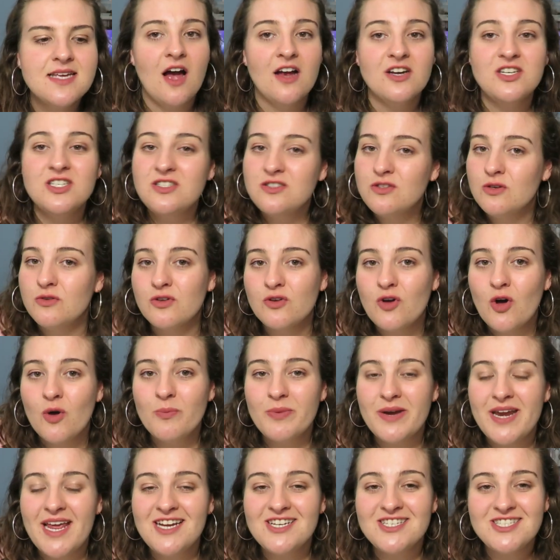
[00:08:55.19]
I just thought the
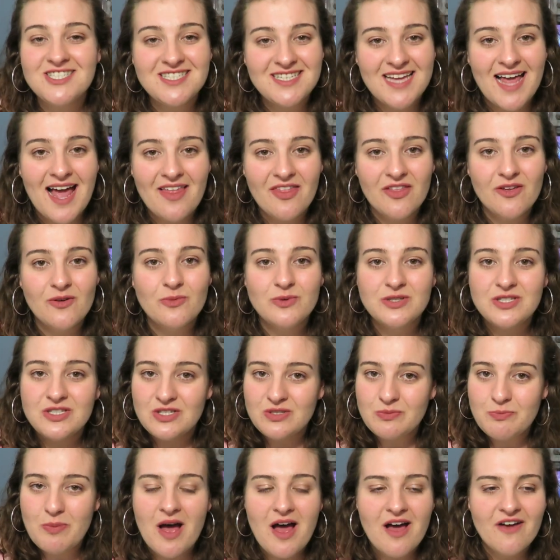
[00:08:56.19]
combination together was
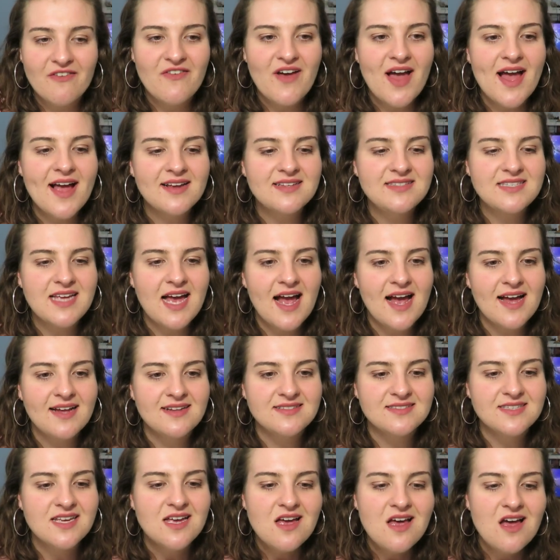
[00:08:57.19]
just perfect,
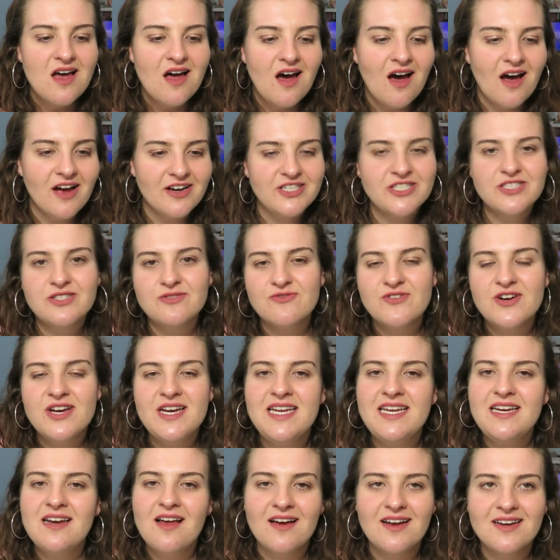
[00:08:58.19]
and I just
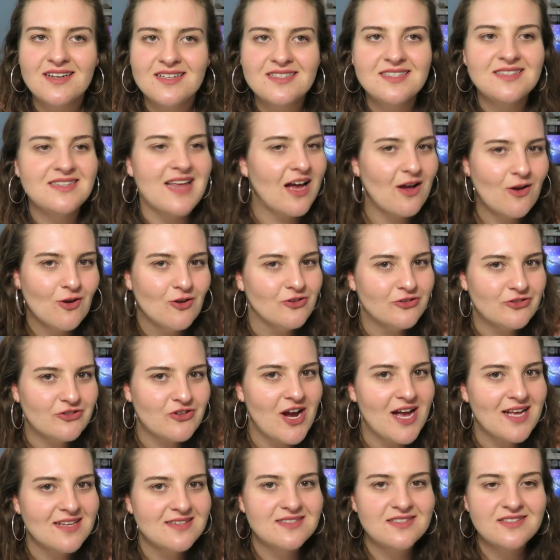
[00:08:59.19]
really liked that
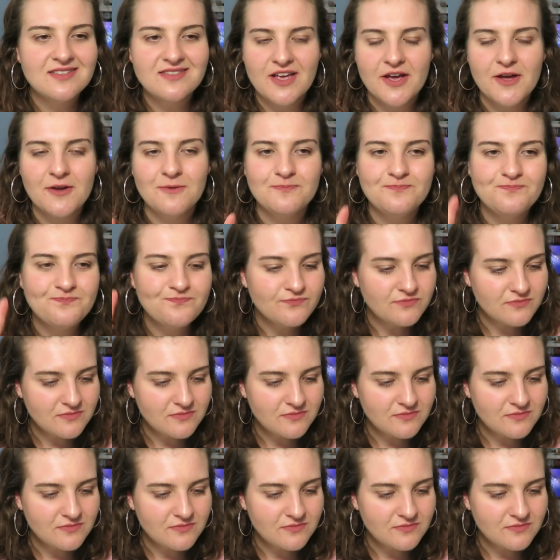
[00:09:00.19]
contrast, so